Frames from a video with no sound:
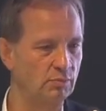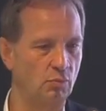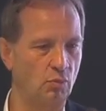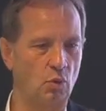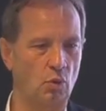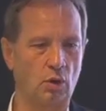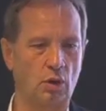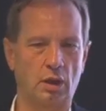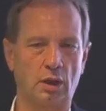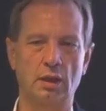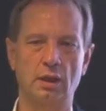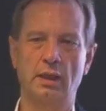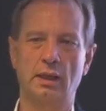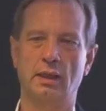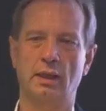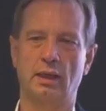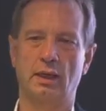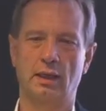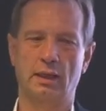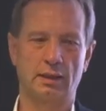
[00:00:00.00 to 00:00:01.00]
more
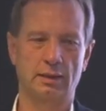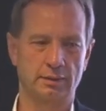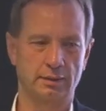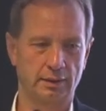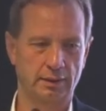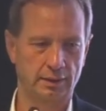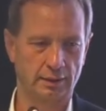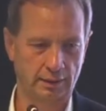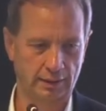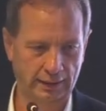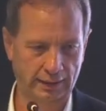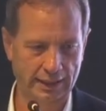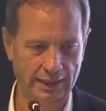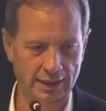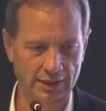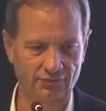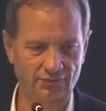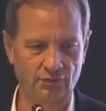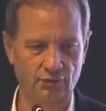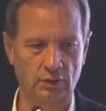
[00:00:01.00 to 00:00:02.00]

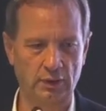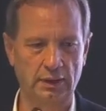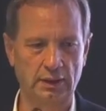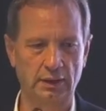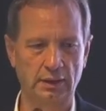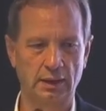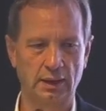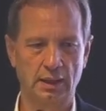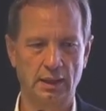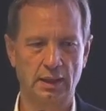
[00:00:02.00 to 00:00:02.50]
carefully